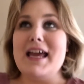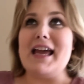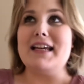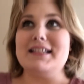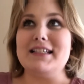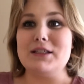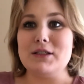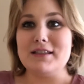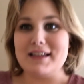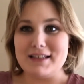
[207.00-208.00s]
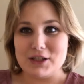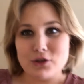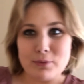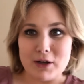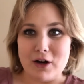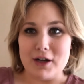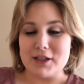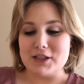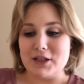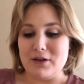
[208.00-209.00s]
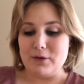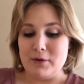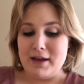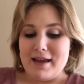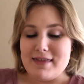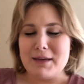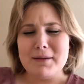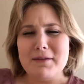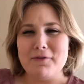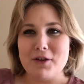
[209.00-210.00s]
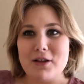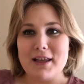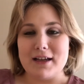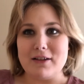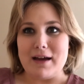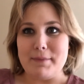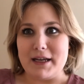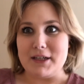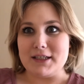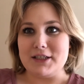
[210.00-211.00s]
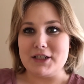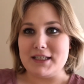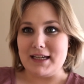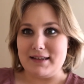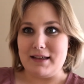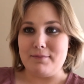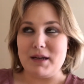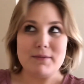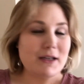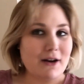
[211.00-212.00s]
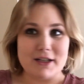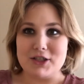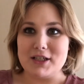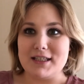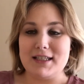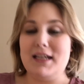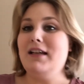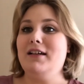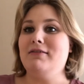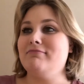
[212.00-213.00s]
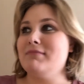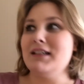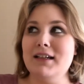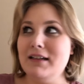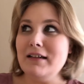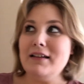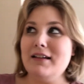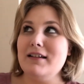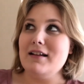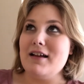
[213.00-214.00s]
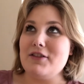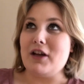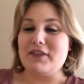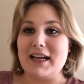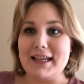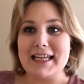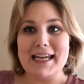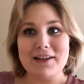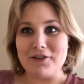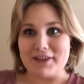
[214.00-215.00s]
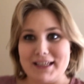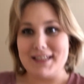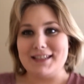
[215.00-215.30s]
And it's it's super hard. So that made me feel like a lot better to understand that maybe God just thought that I could handle this.